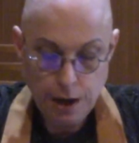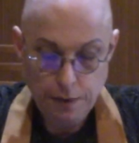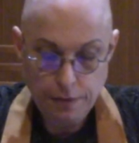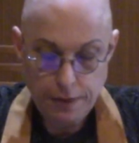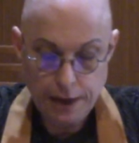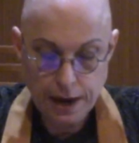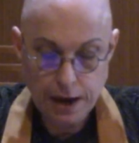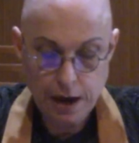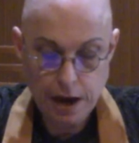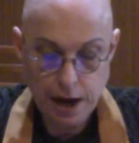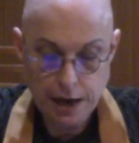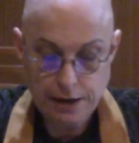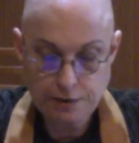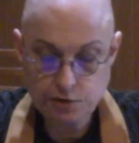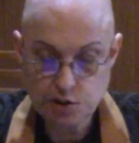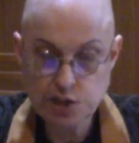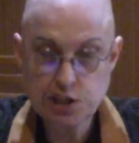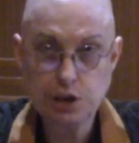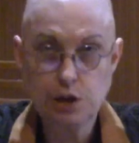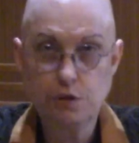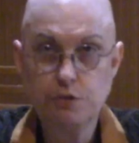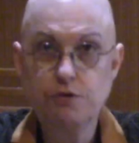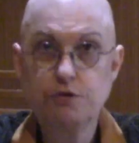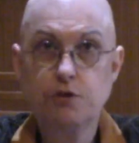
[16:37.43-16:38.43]
That kind of
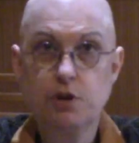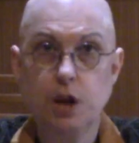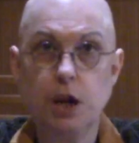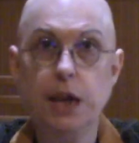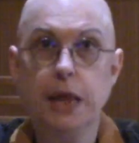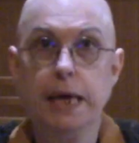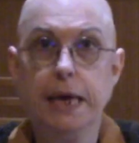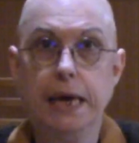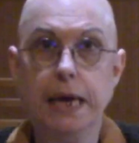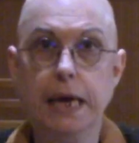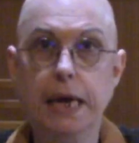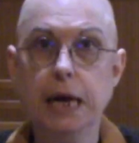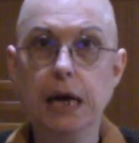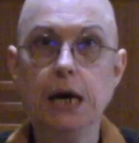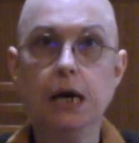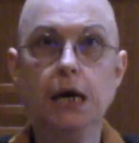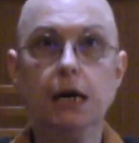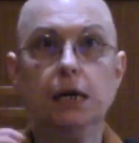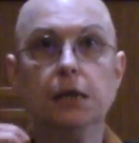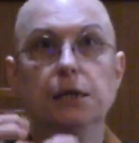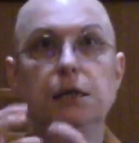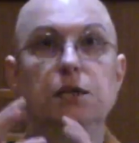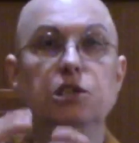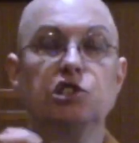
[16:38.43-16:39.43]
self-clinging
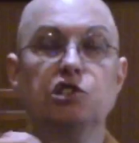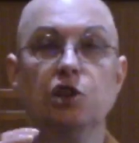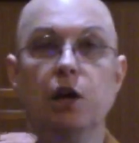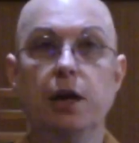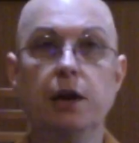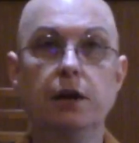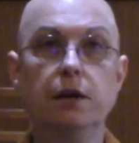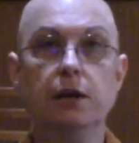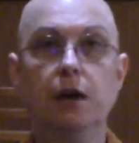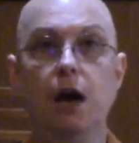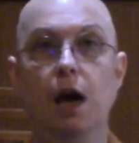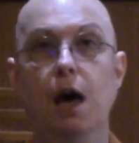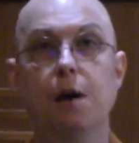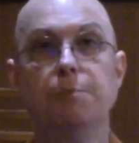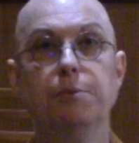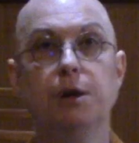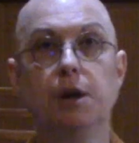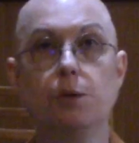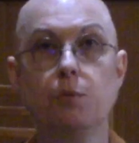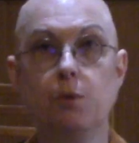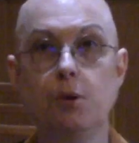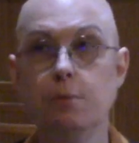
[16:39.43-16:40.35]
is not uncommon.